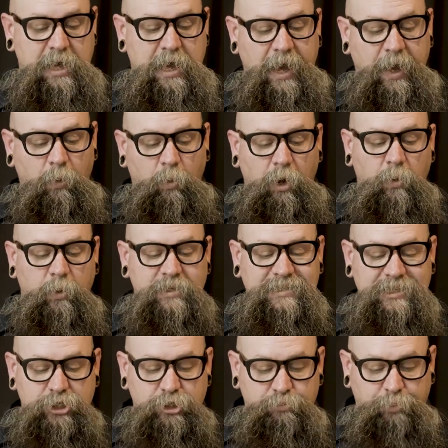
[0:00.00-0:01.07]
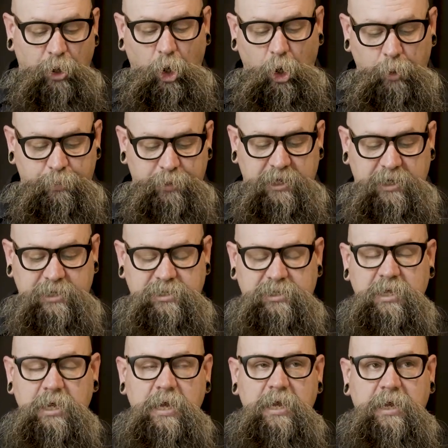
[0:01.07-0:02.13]
And what was its purpose
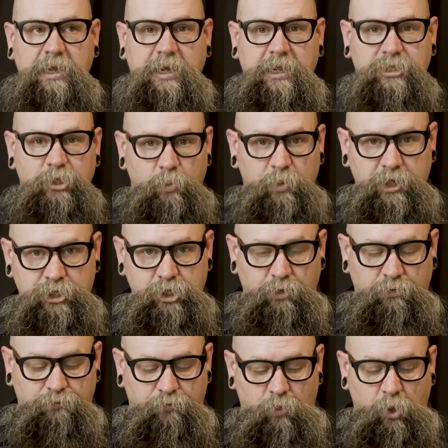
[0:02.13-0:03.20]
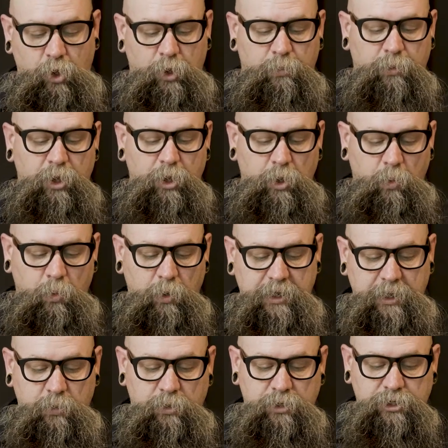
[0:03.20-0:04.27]
in its original form when
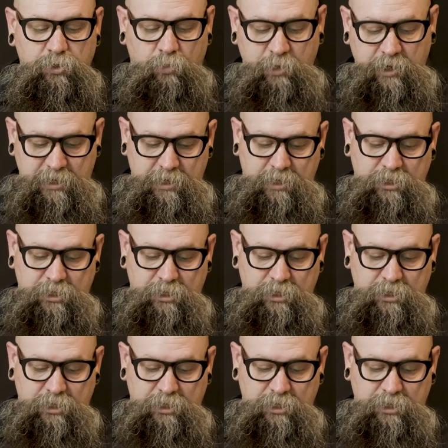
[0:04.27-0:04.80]
it was written?